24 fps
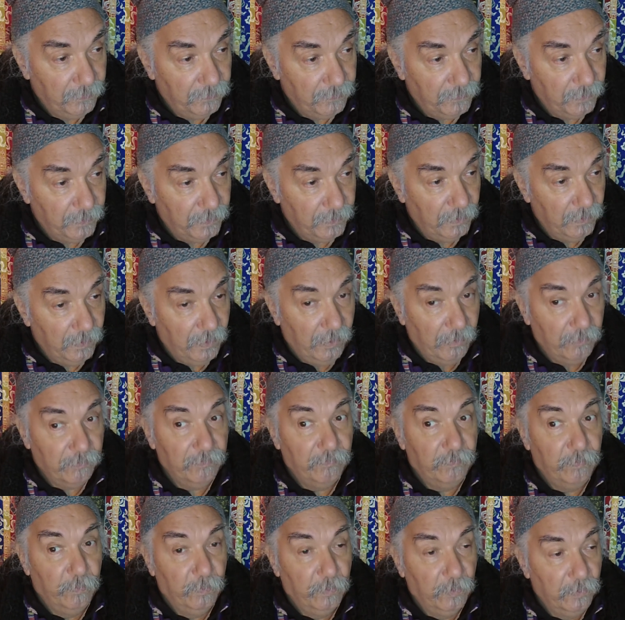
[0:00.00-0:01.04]
say out
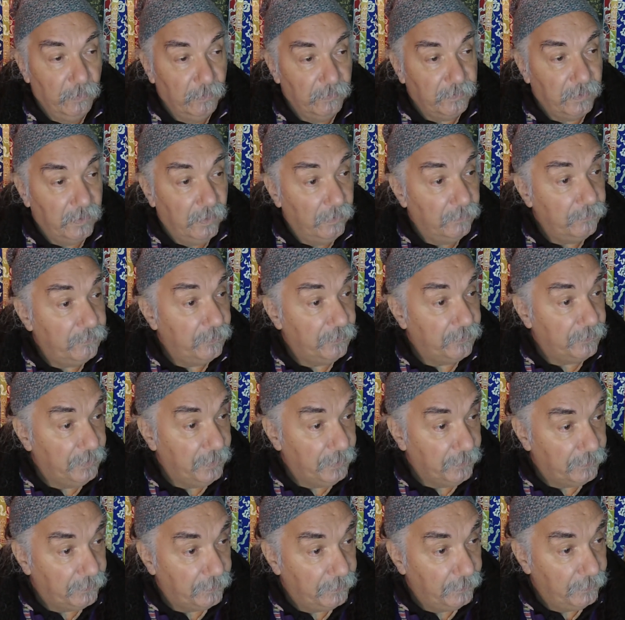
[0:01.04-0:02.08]
of world
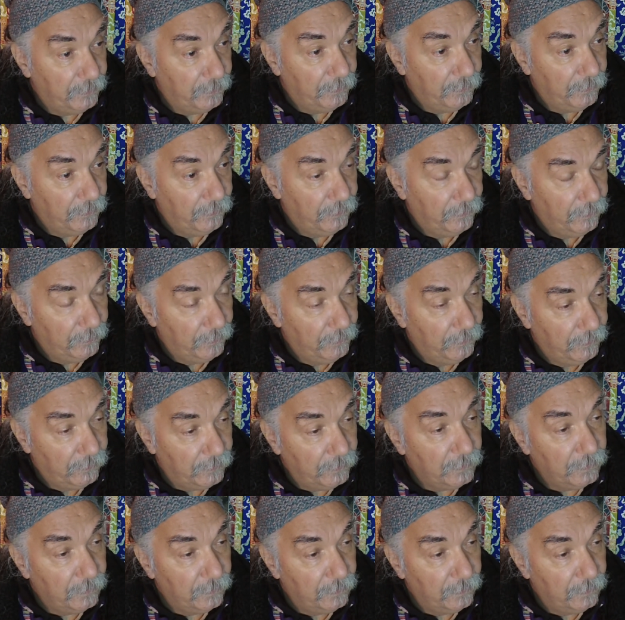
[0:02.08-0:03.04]
consciousness. See,